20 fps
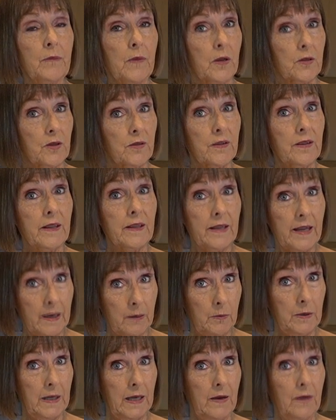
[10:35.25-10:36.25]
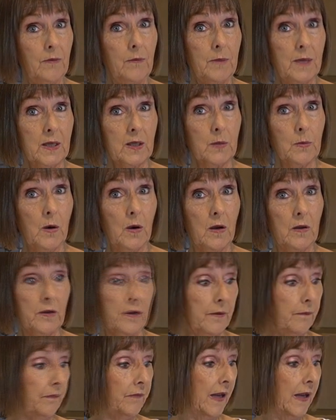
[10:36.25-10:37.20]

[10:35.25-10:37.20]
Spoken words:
so that they would even be smaller.